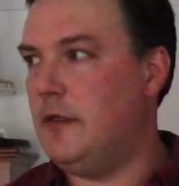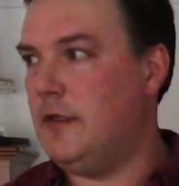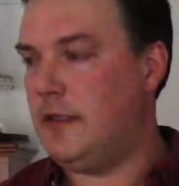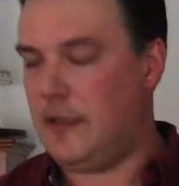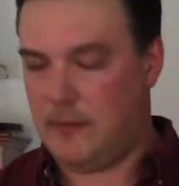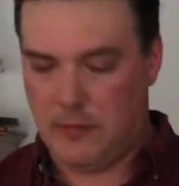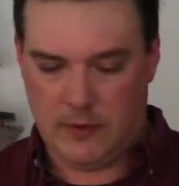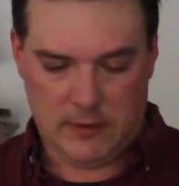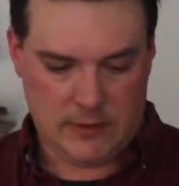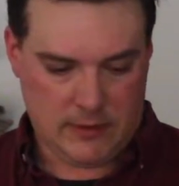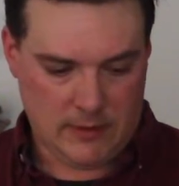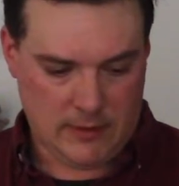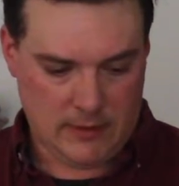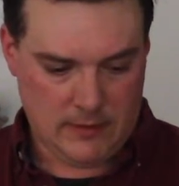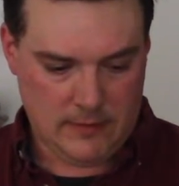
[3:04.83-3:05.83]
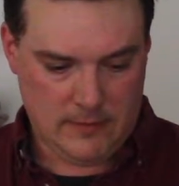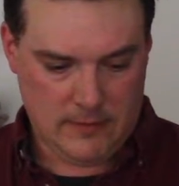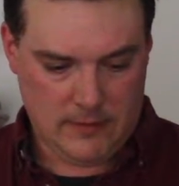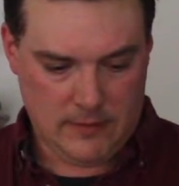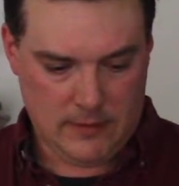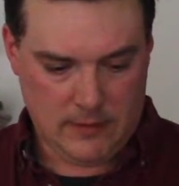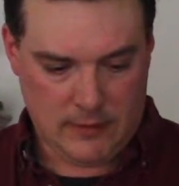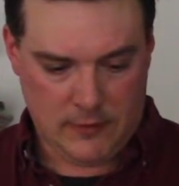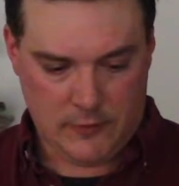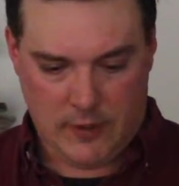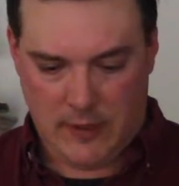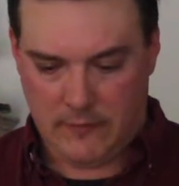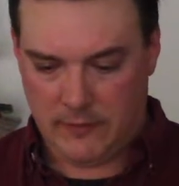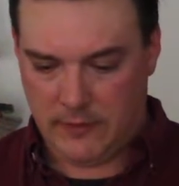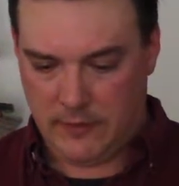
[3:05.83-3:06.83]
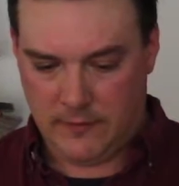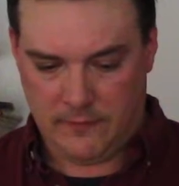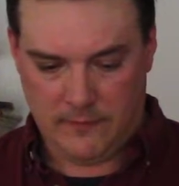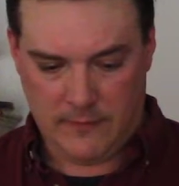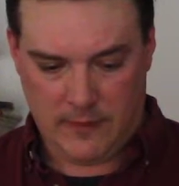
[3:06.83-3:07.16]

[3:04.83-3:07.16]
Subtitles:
that bullet's gonna travel